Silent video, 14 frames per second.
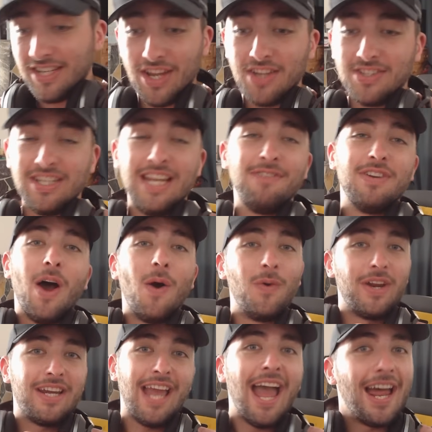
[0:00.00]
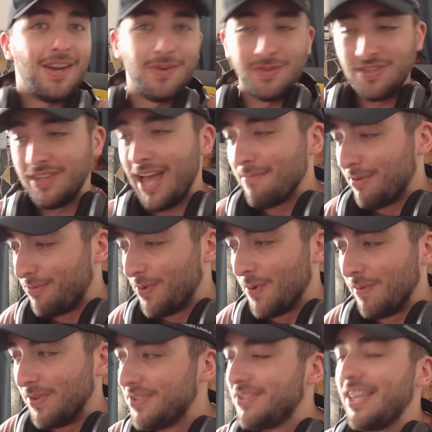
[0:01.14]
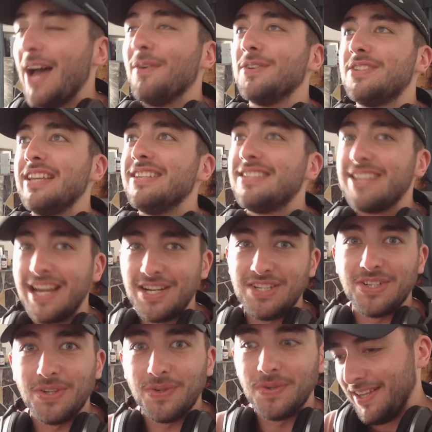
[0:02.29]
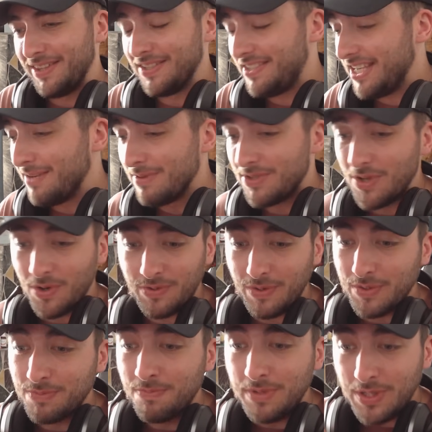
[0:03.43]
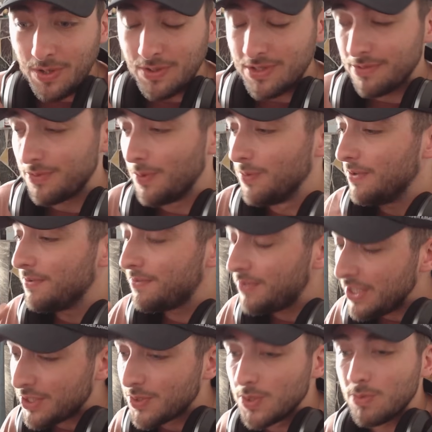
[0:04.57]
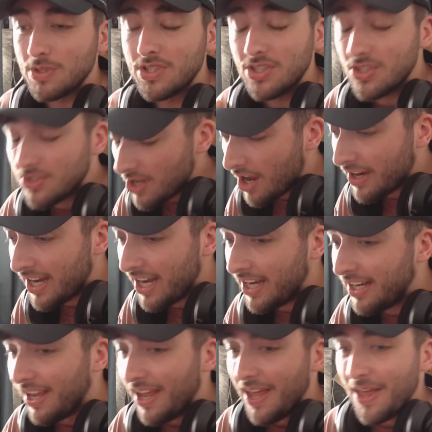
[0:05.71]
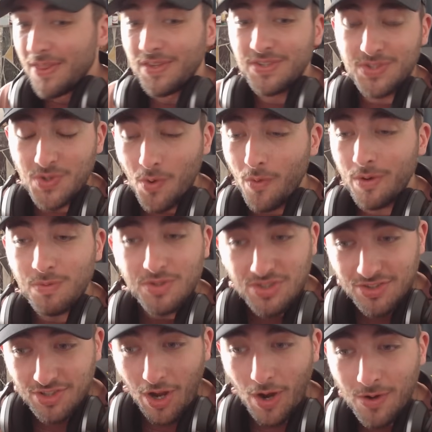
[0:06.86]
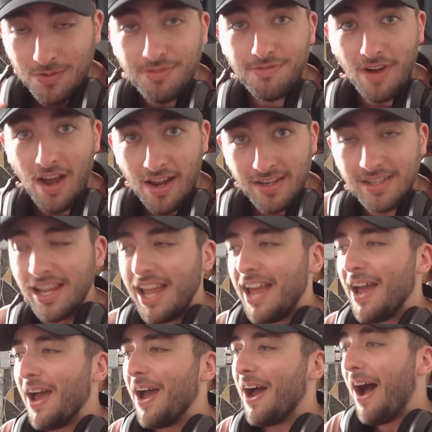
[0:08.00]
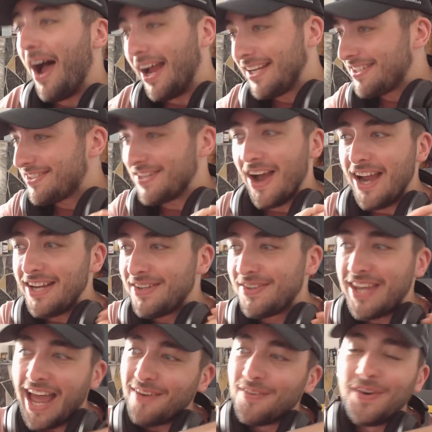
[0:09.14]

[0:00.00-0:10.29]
doesn't even hold a candle to that performance. That was sensational. The cinema. The cinematography was beautiful, the visuals were stunning, the story was so fun. That